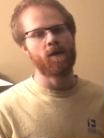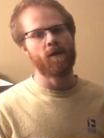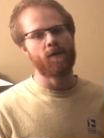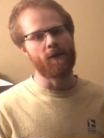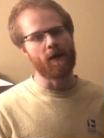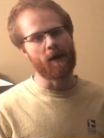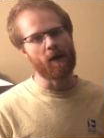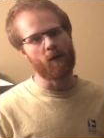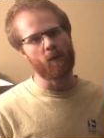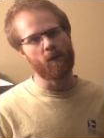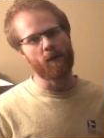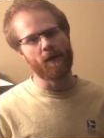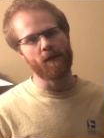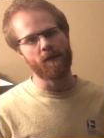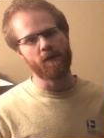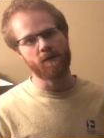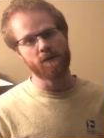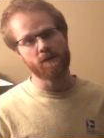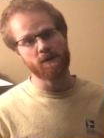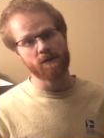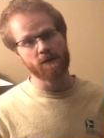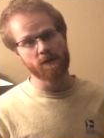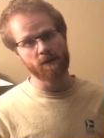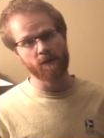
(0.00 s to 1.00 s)
That way you'll
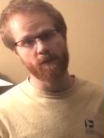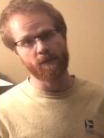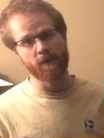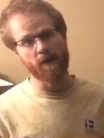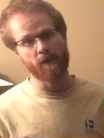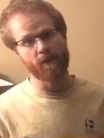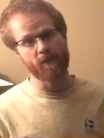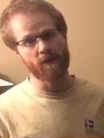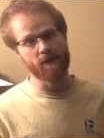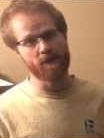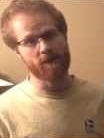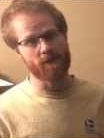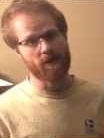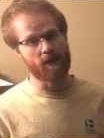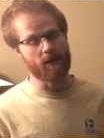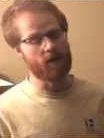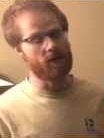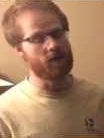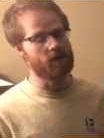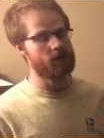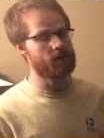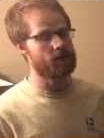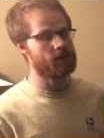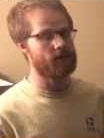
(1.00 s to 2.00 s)
still be able to
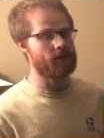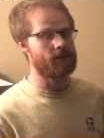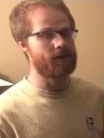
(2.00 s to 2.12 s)
tell